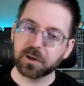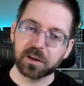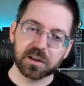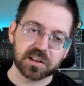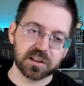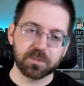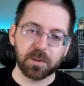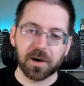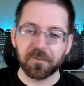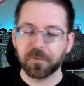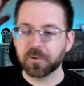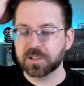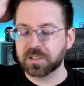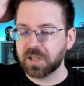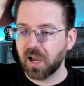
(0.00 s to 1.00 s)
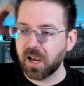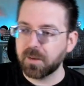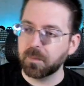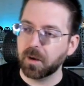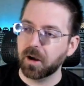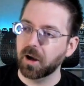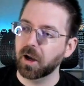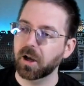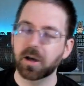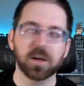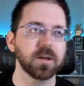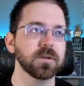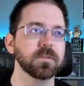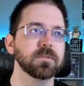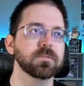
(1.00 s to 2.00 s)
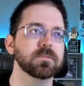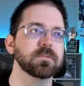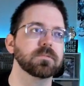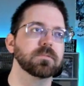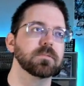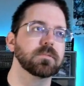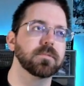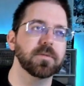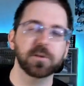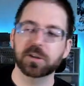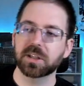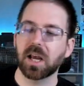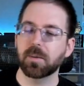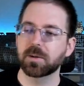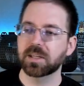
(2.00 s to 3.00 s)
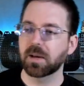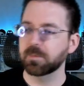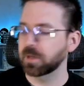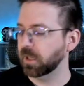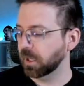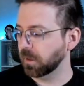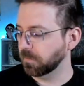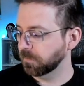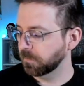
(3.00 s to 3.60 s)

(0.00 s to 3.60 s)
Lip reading: This is my first time attempting it.